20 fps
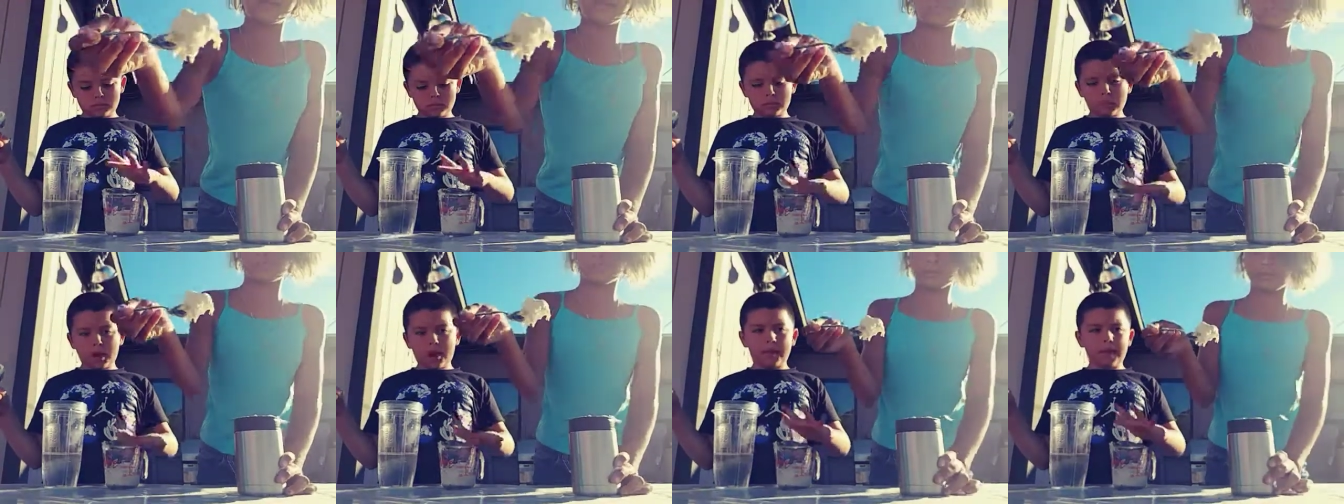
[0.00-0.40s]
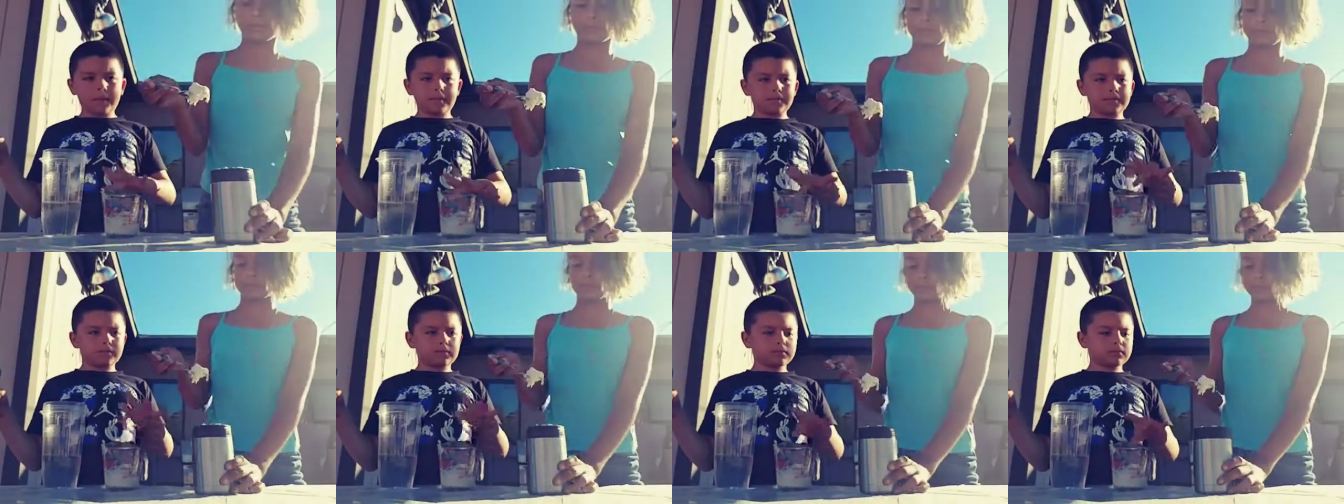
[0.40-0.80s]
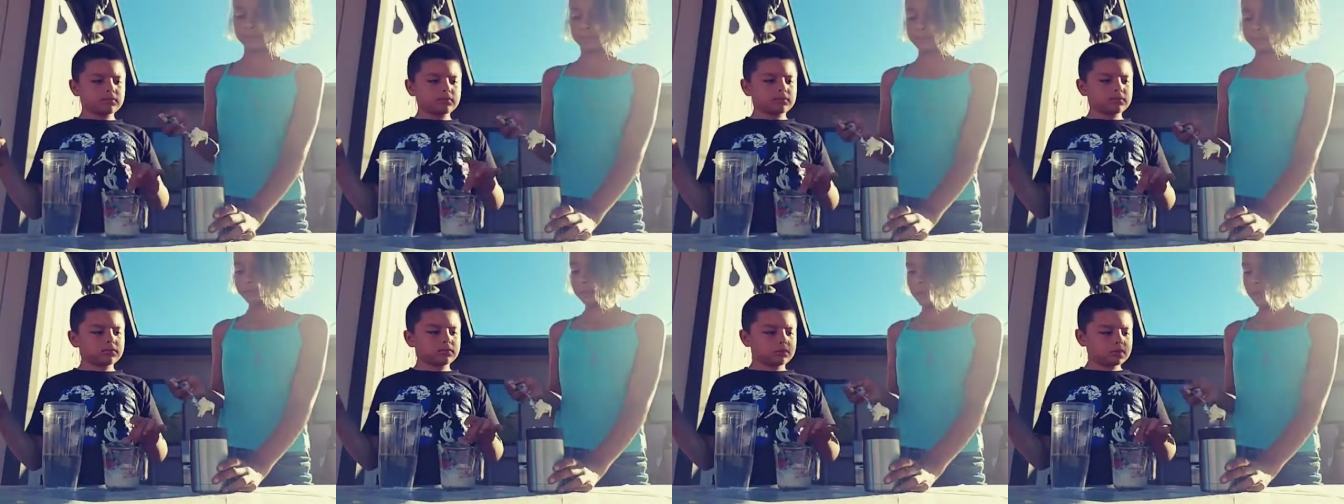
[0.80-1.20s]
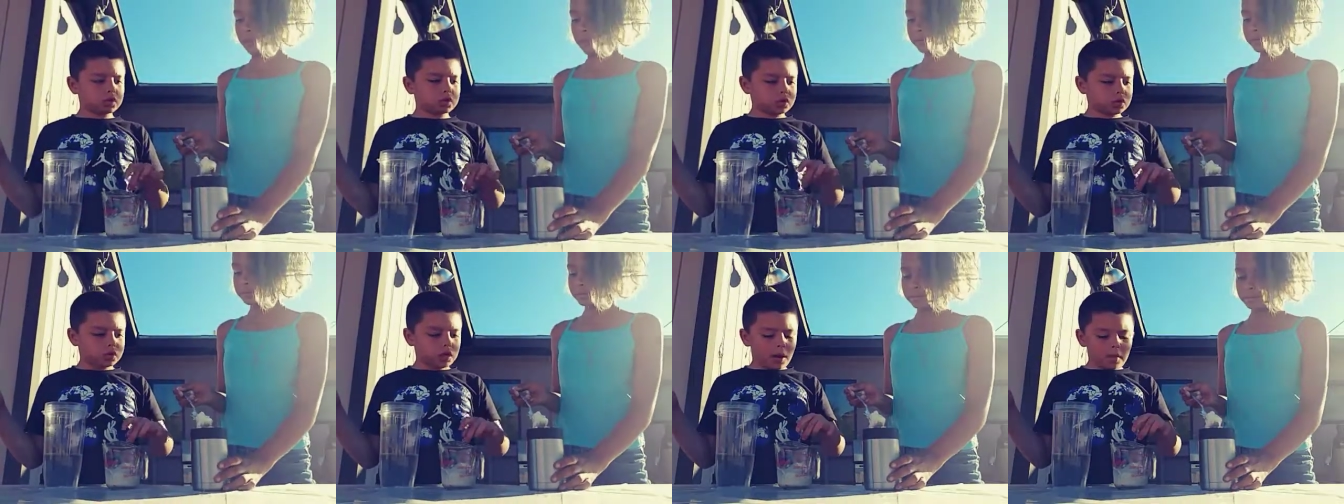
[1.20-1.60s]
Rub it.
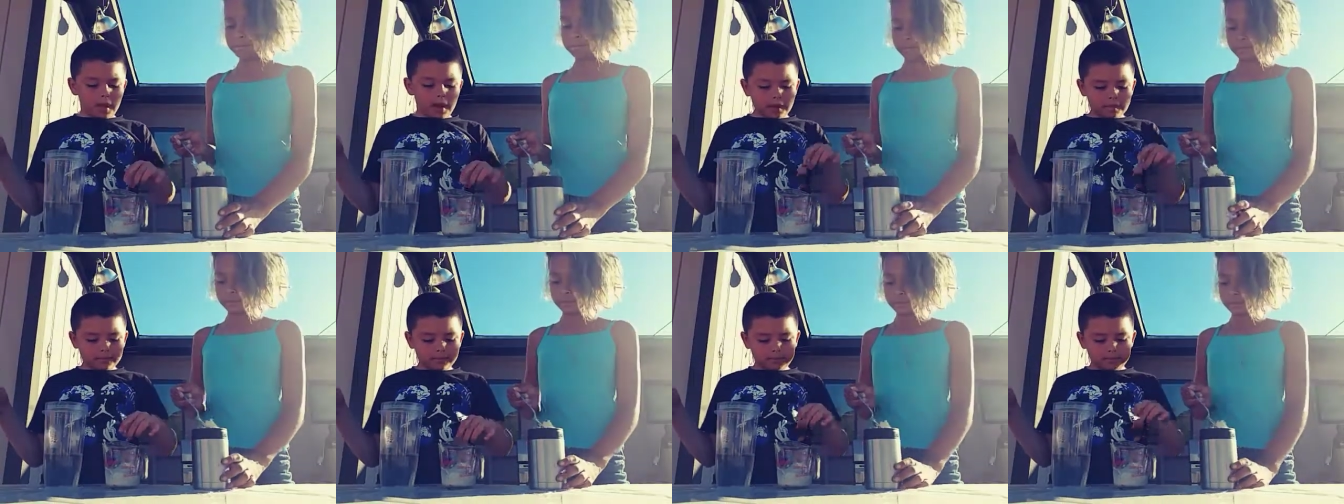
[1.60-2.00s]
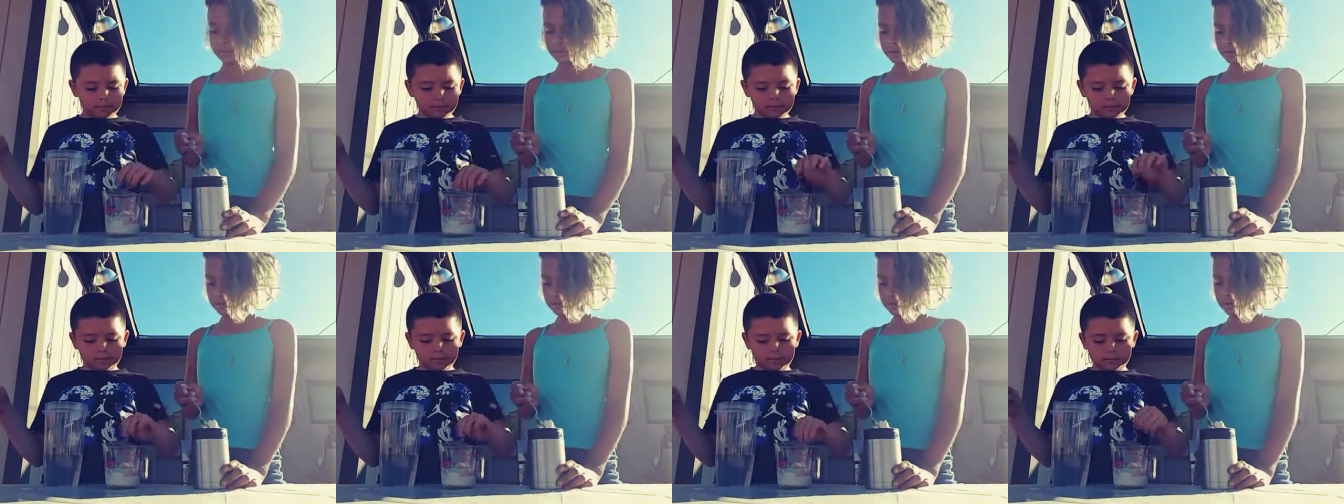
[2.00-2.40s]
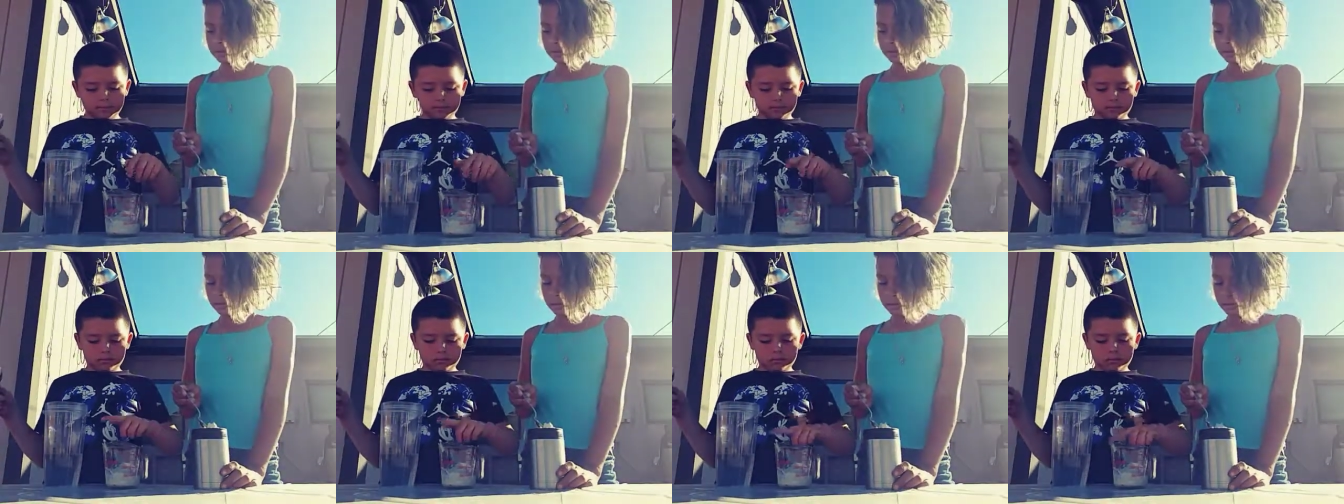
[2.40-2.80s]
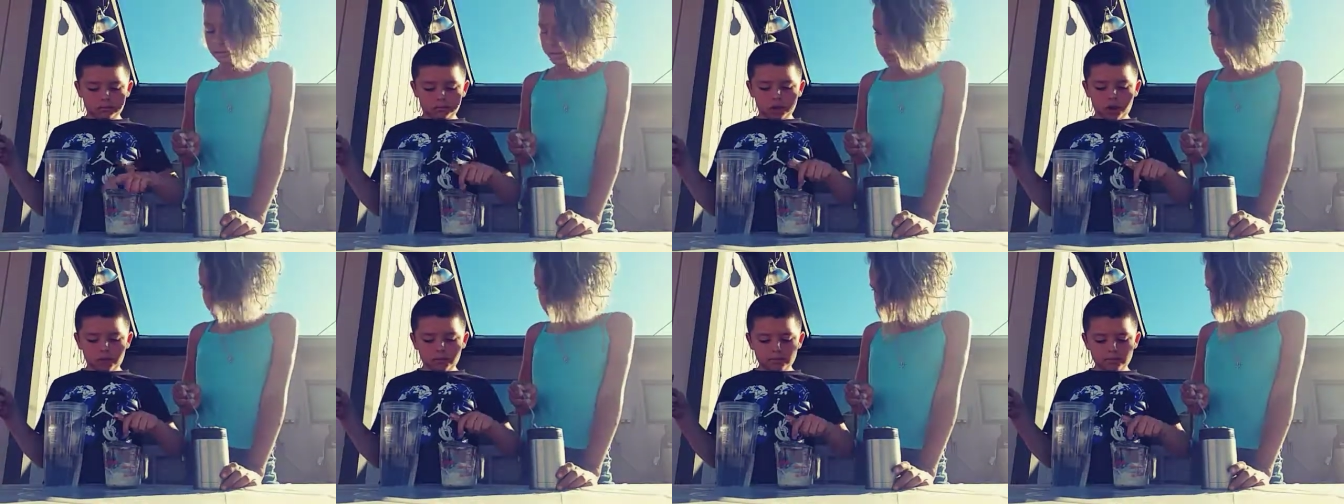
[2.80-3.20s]
Huh? Grab it.
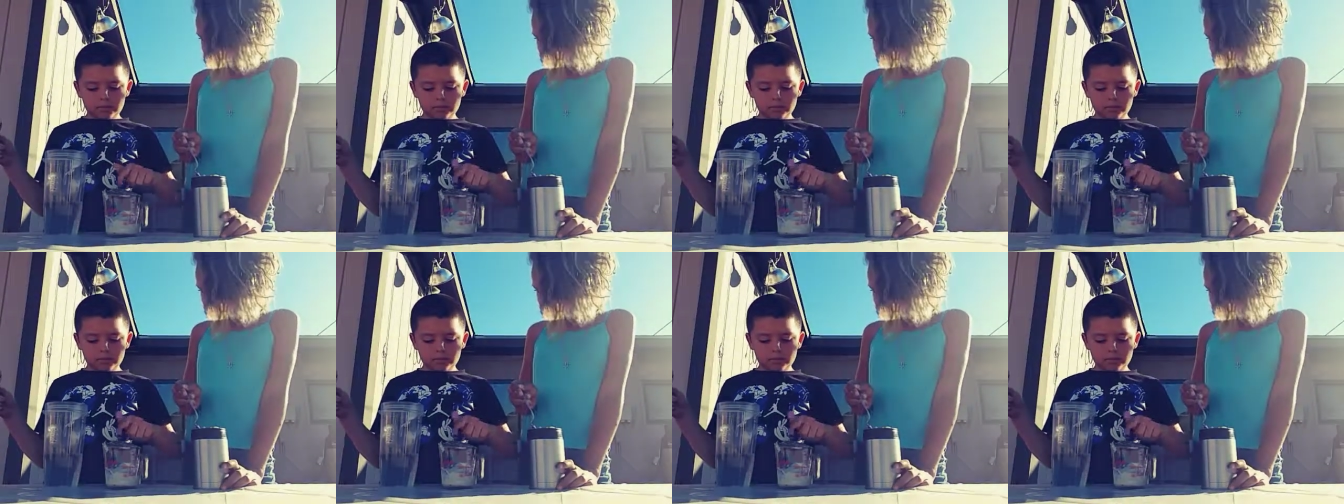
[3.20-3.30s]
What?